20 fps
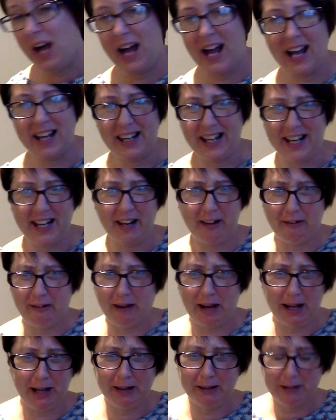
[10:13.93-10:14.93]
I like
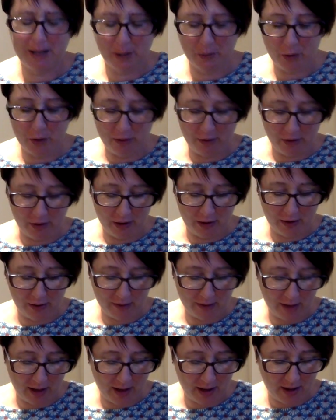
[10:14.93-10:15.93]
grey. I wear a lot of
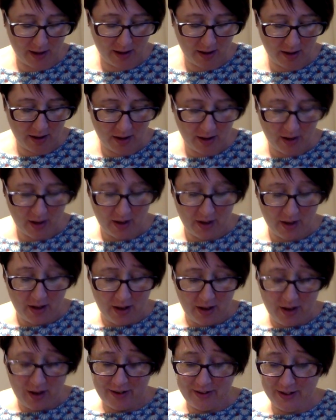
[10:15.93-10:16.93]
grey,
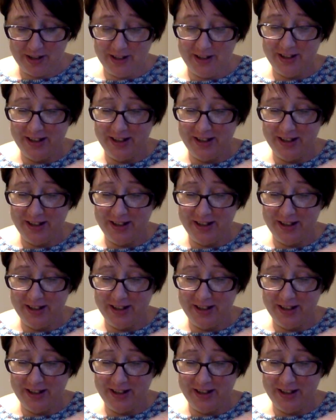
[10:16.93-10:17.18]
and